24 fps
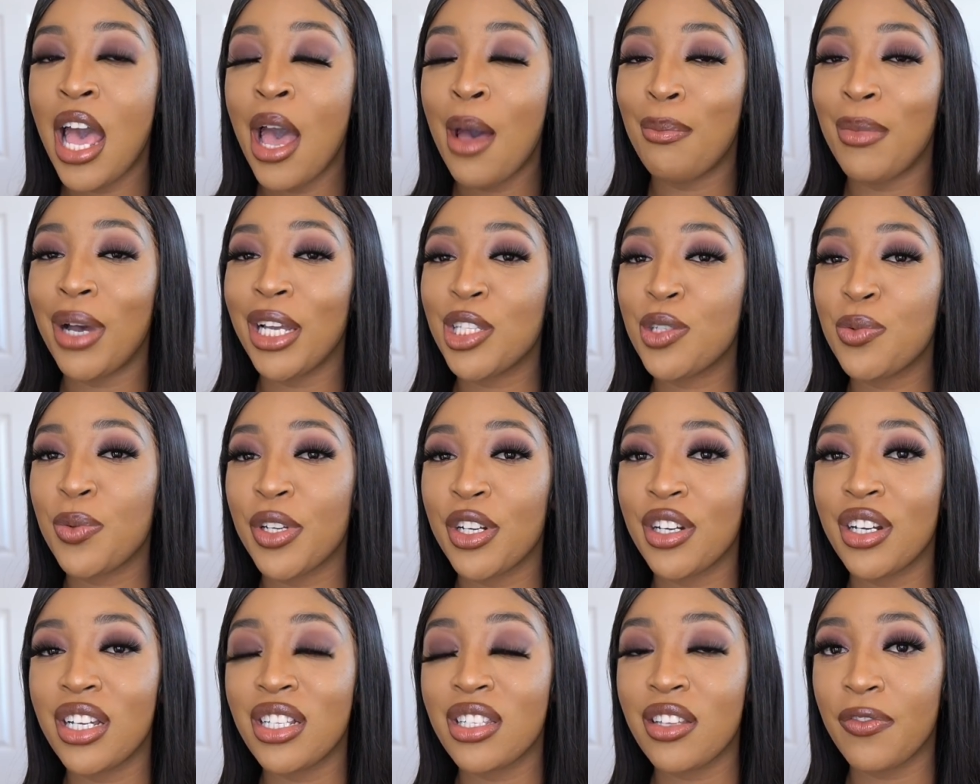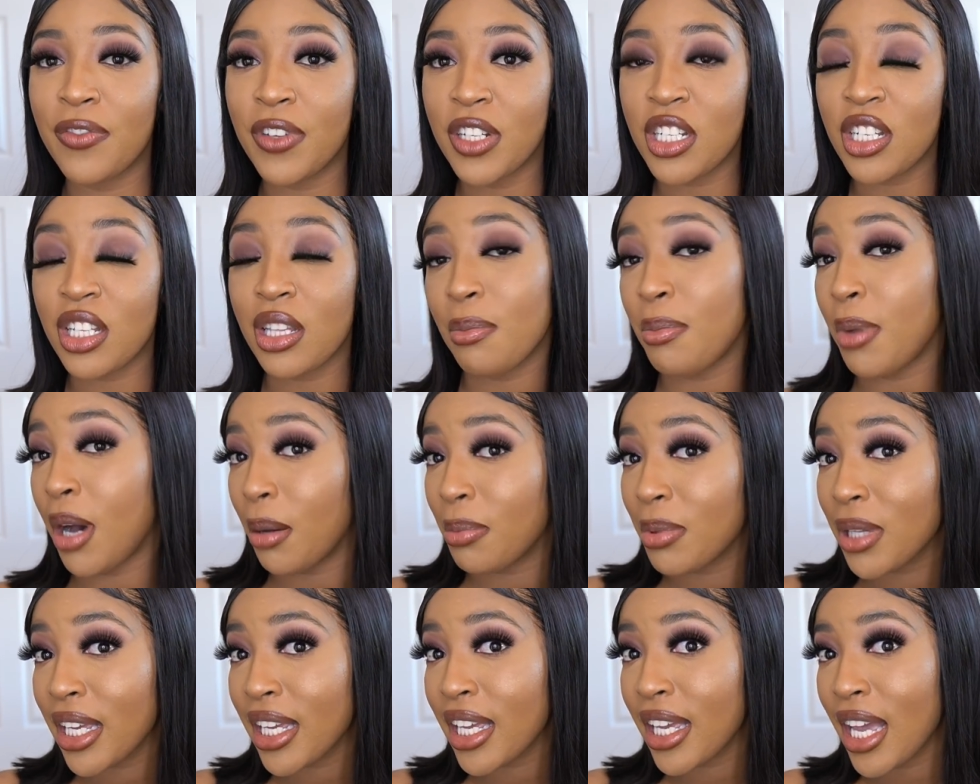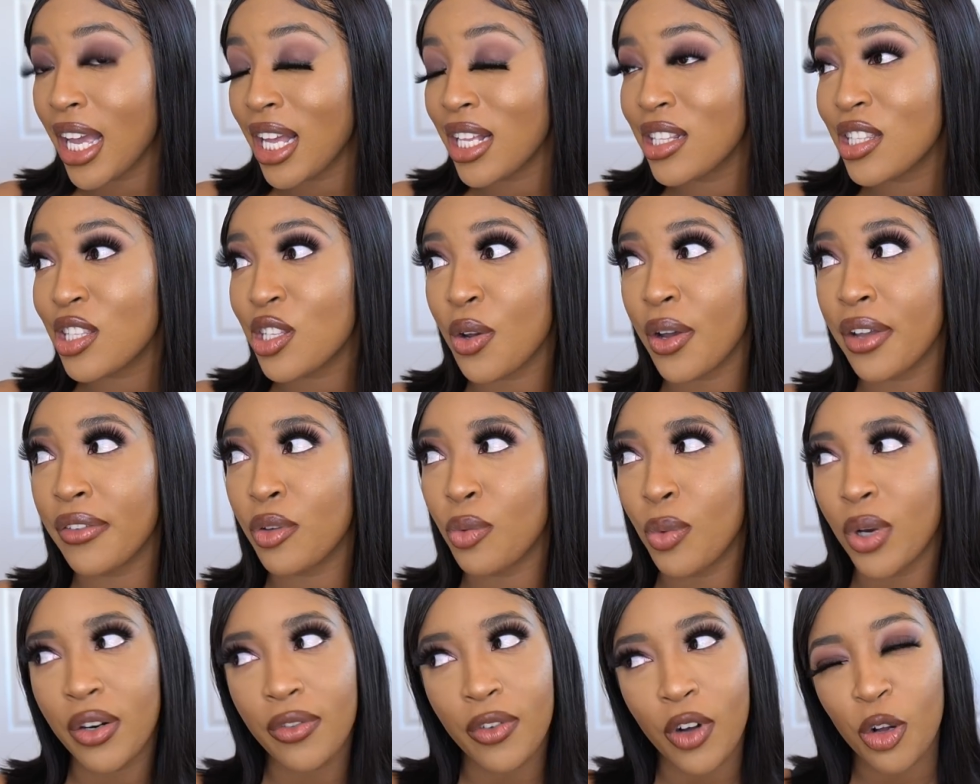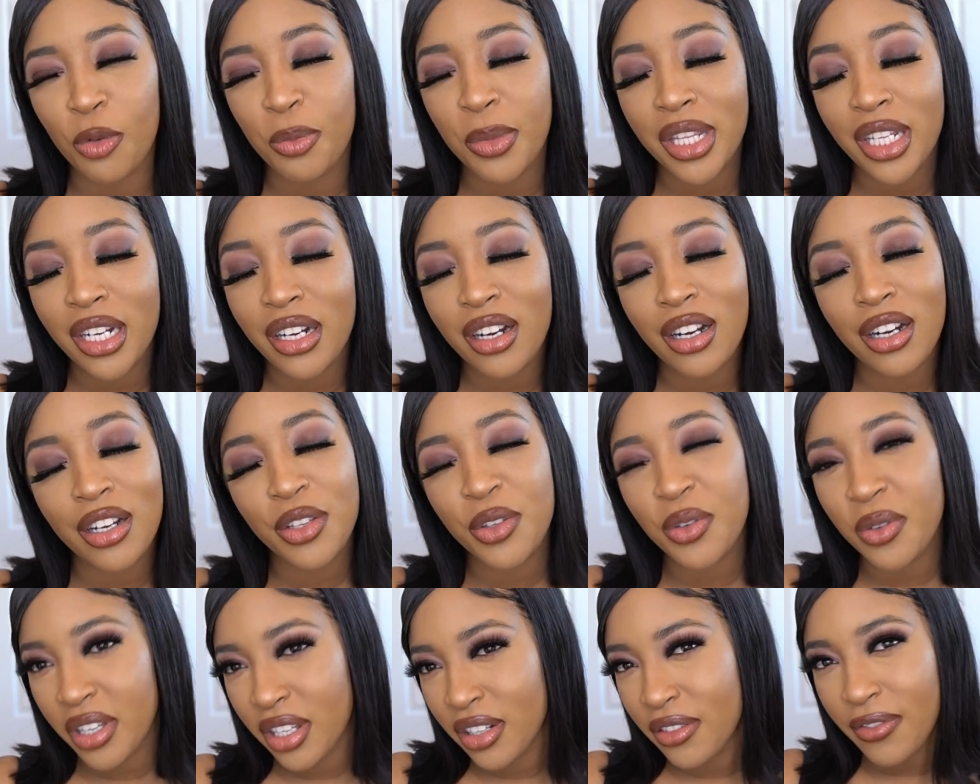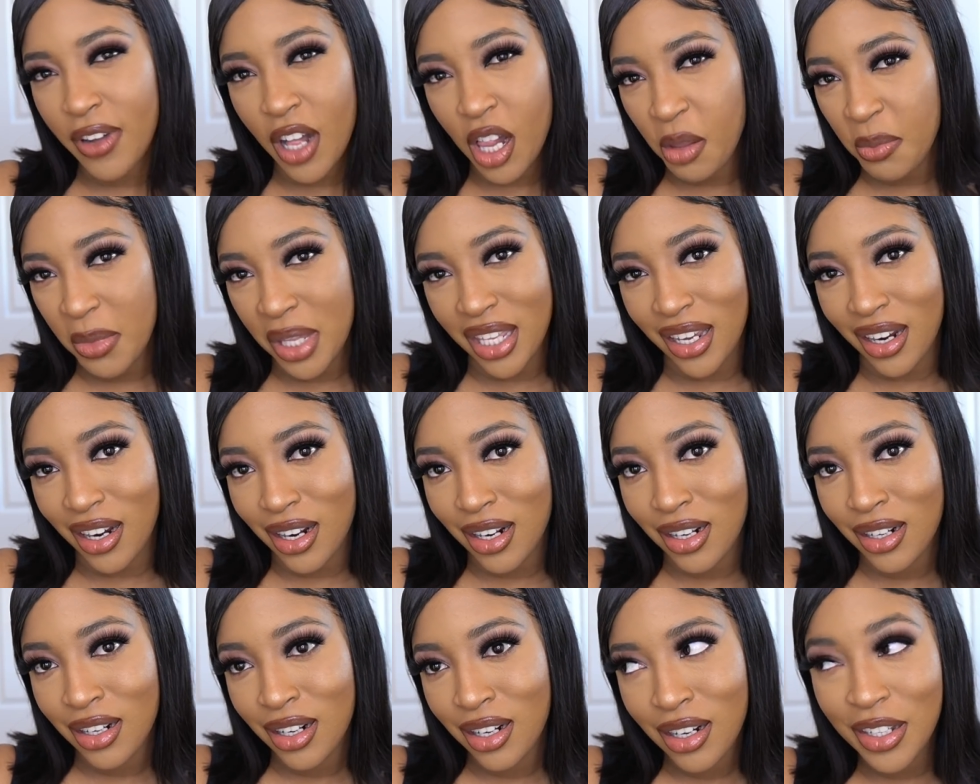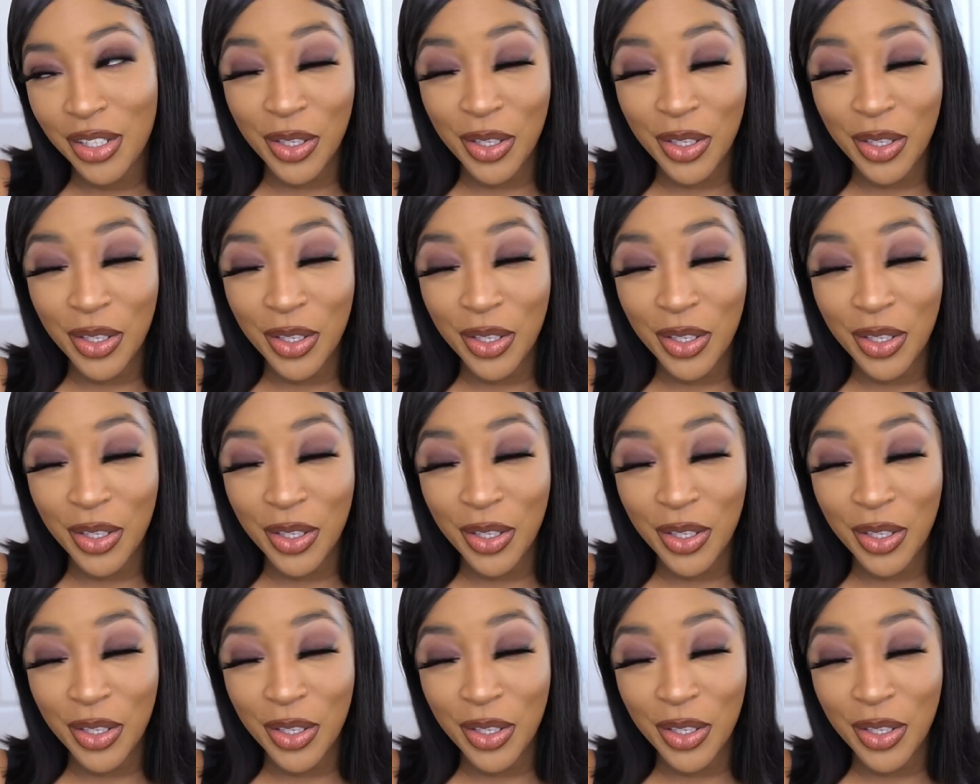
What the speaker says: My Twitter is officially public again, so if you want to follow me there, you can follow me there.